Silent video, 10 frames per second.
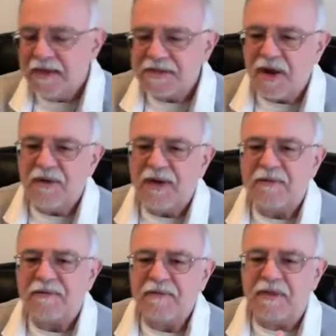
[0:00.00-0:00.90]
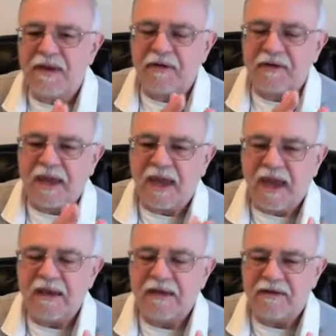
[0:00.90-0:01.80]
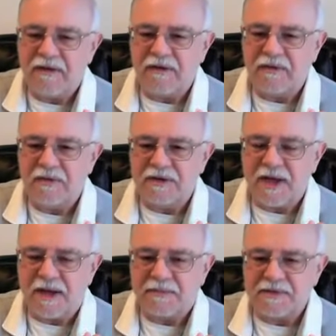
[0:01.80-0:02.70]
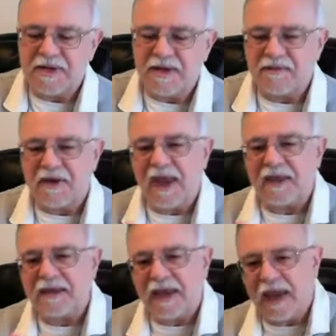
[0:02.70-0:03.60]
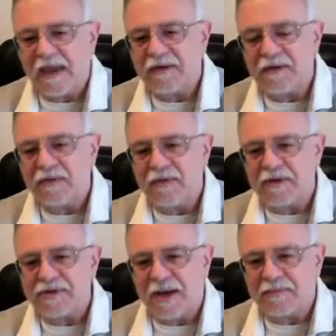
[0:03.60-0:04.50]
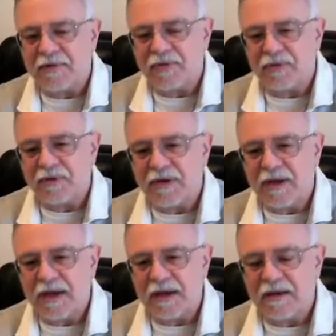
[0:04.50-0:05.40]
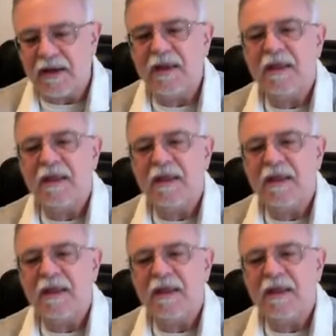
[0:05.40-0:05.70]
So if the debtor can't do a Chapter 7 and can't do a Chapter 13,